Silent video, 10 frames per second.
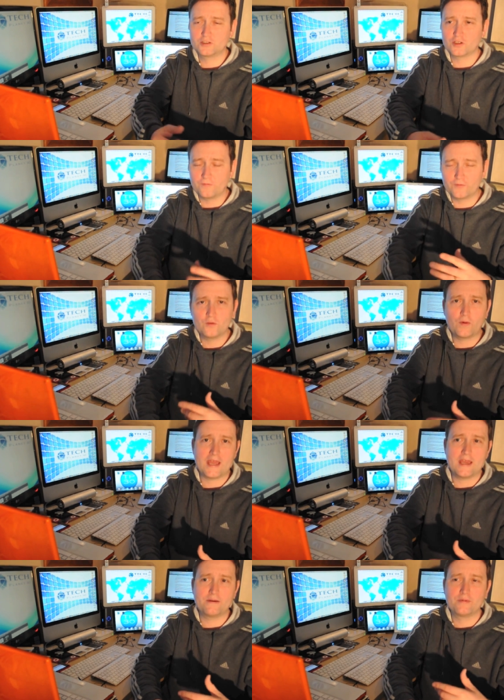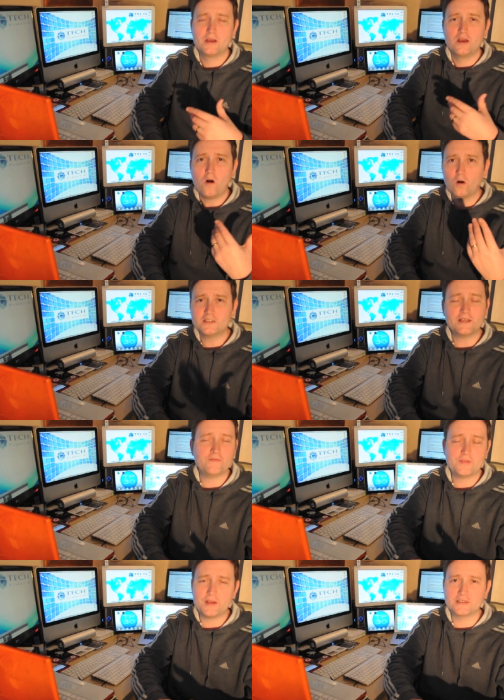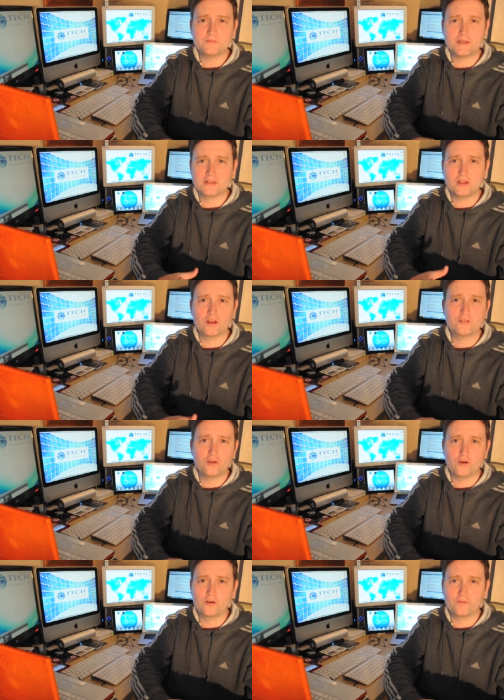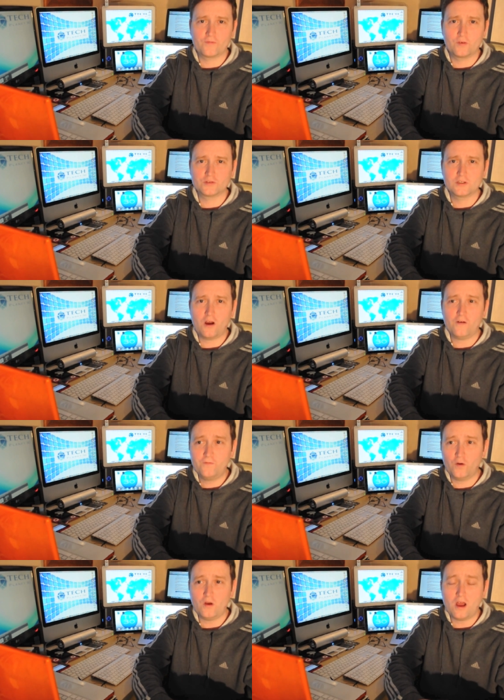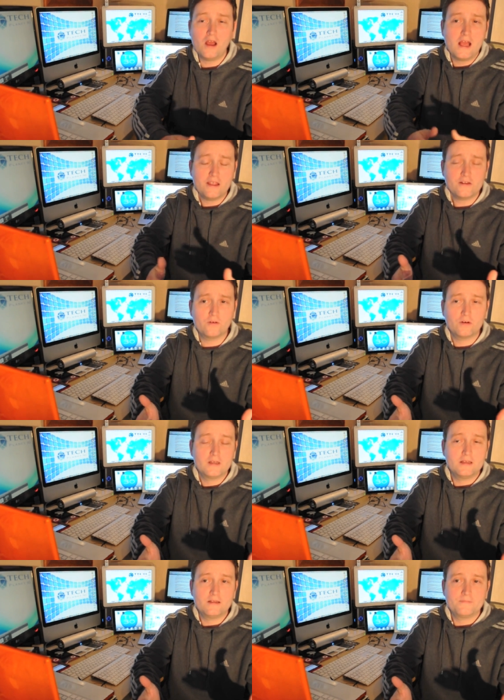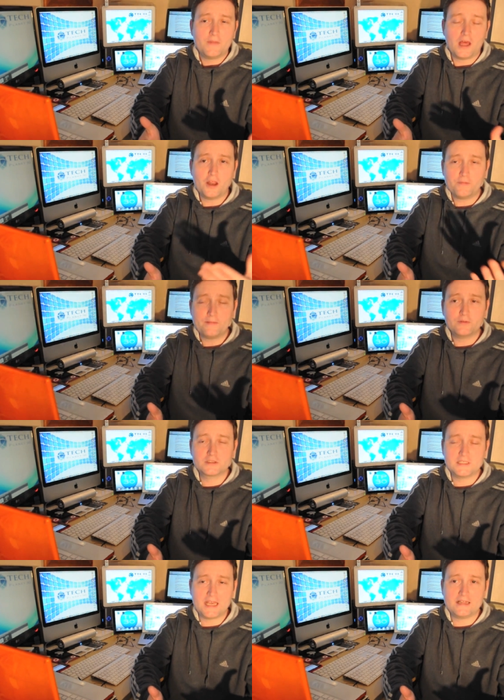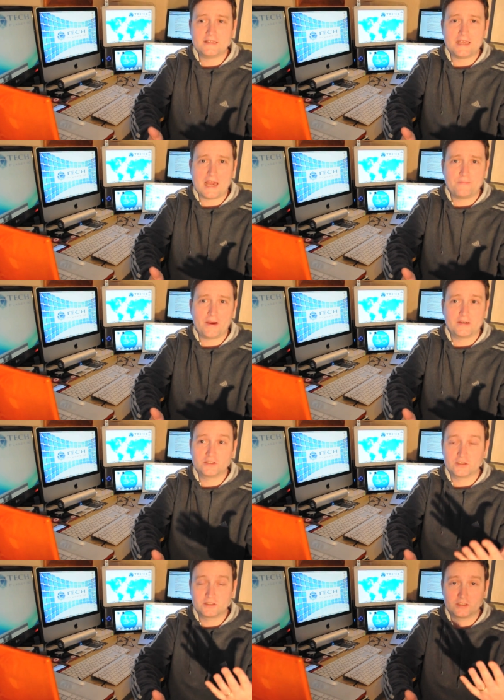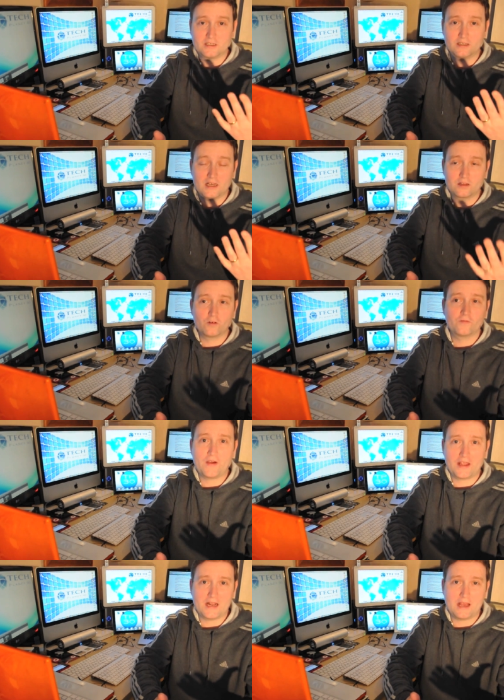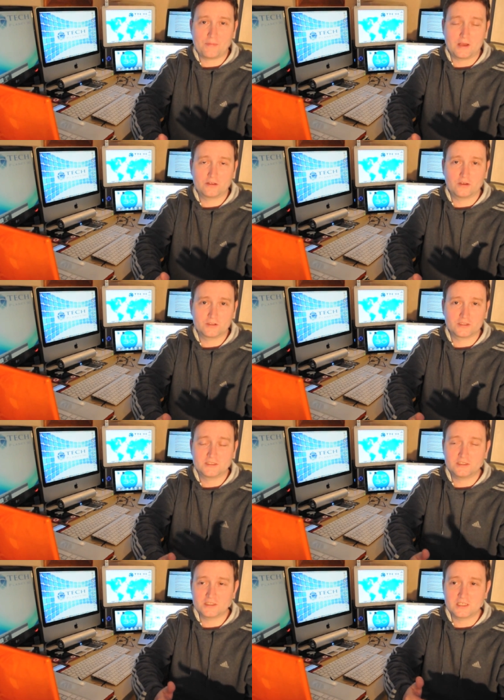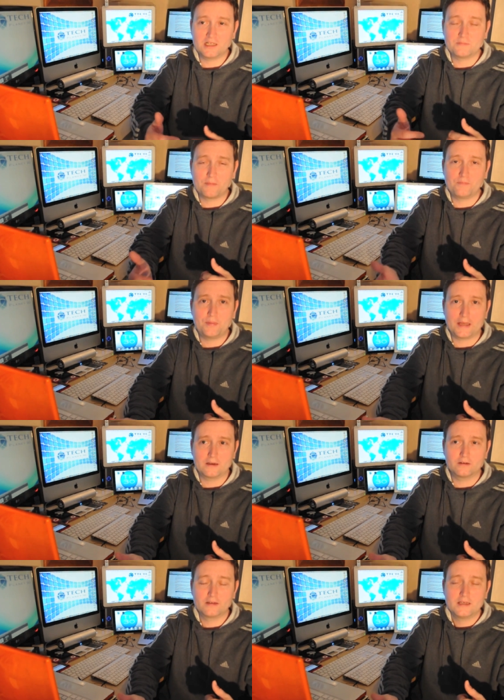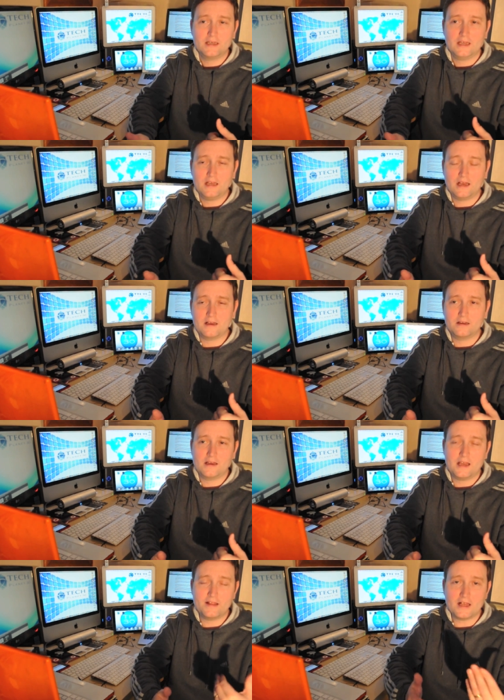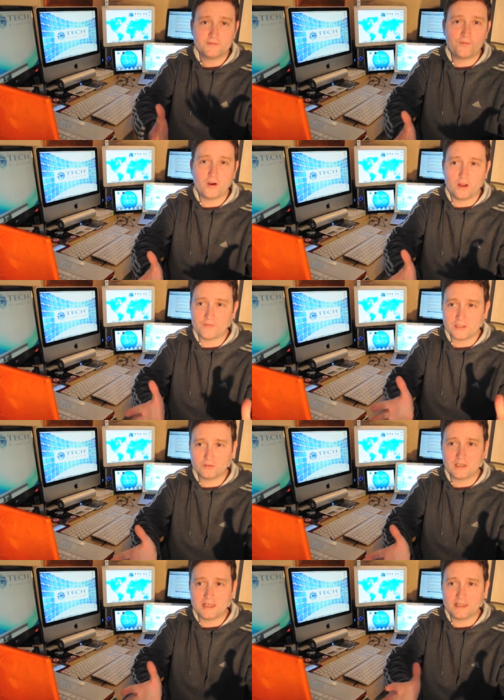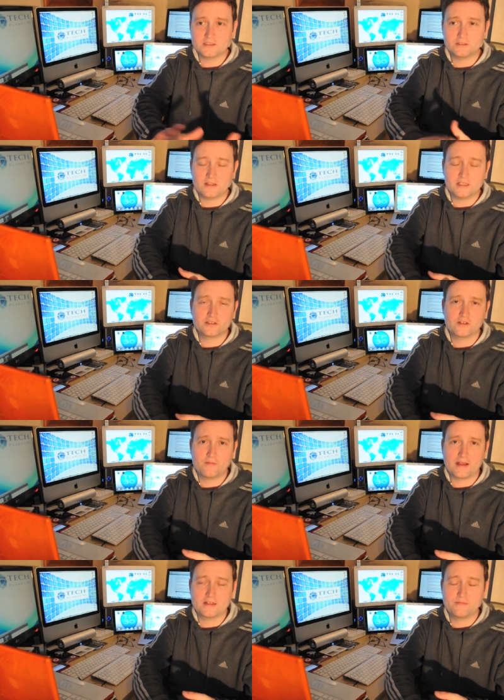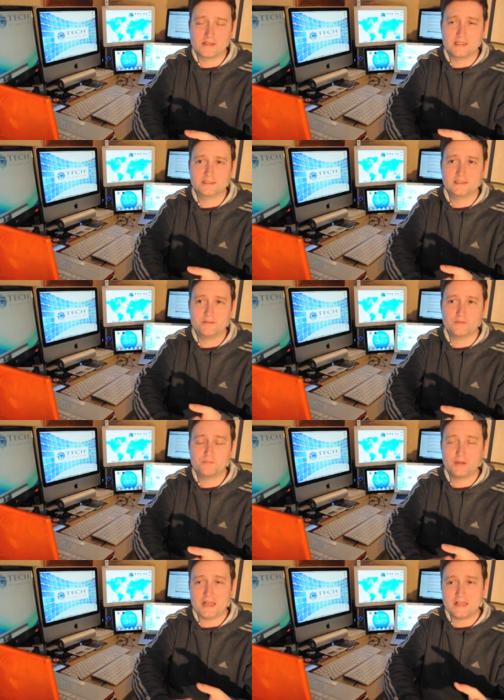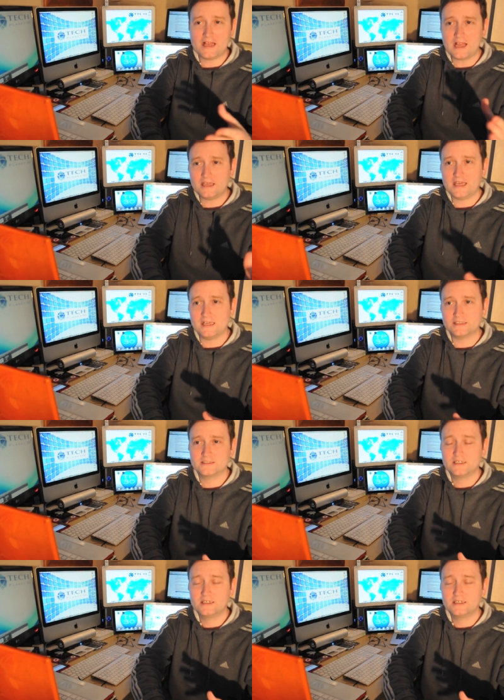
surfing the web, all the different things that we can now do on our phones. Our phone, you know, a lot of people say that the iPad is just a, a glorified iPod Touch. It's just a little bit bigger, uh, and that's fair enough. That's okay. That's that's their right to make that statement. But in that case,